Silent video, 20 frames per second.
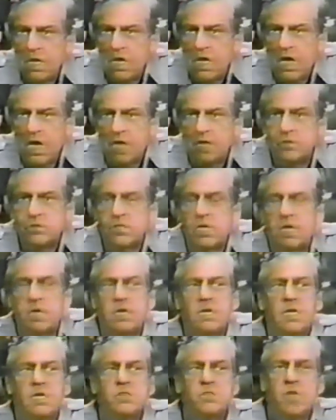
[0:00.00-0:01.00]
and set
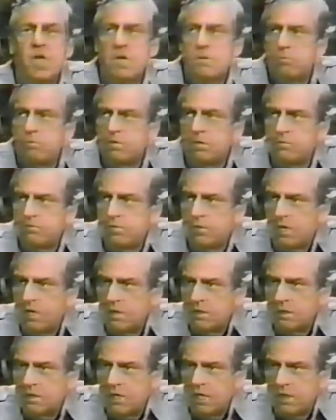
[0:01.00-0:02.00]
an example for
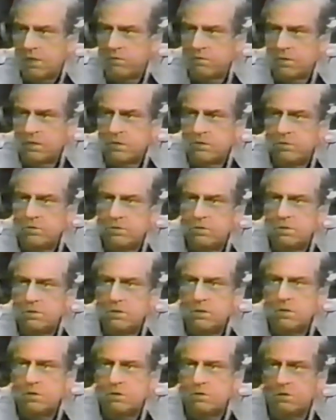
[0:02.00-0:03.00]
other countries,
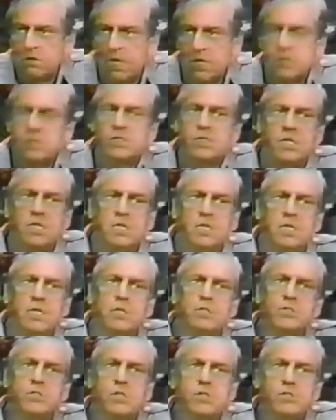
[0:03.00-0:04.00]
Trotsky
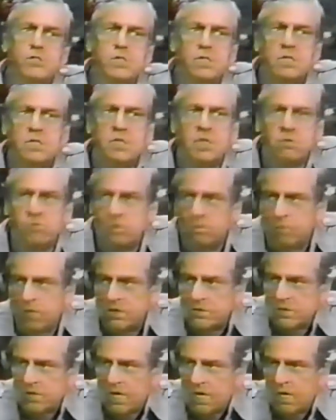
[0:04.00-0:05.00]
insisted that we
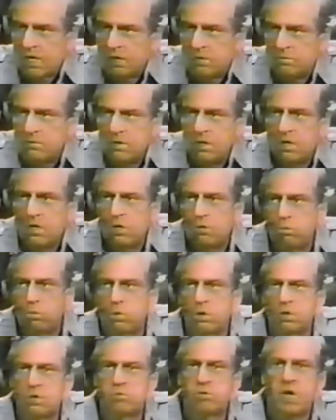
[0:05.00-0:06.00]
must have
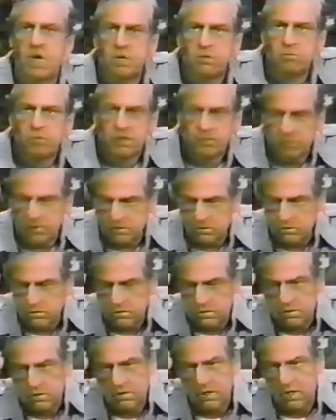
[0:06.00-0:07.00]
worldwide
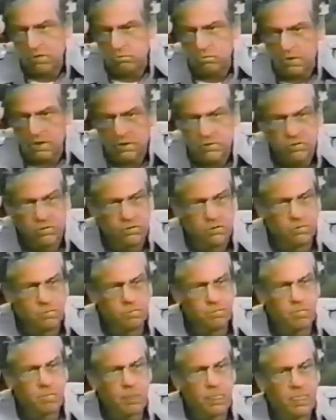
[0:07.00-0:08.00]
revolution at once.
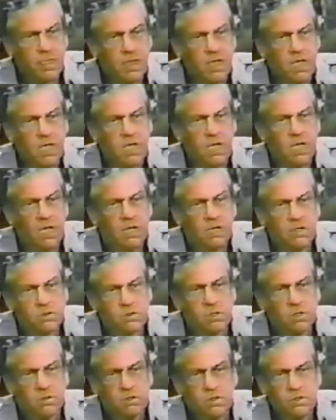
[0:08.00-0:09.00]

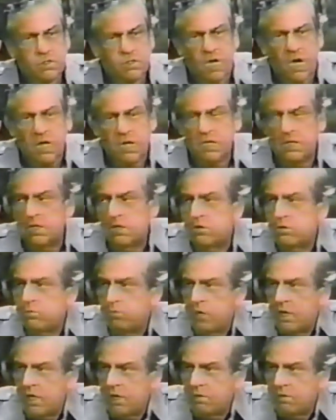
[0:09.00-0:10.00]
So the Stalinist
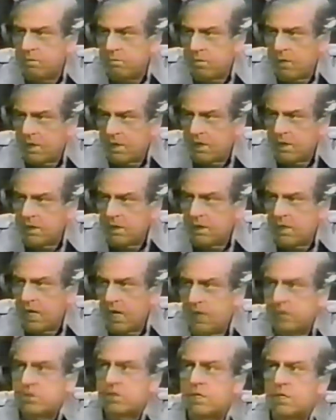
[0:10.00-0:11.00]
wing of the party
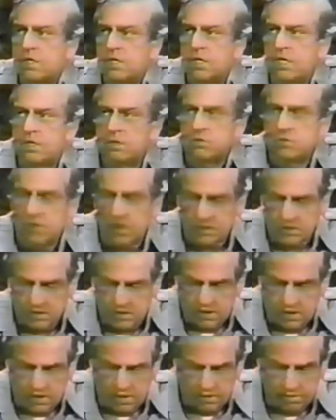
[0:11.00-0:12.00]
ousted Leon
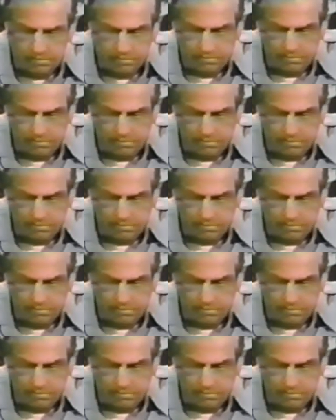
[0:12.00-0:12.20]
Trotsky,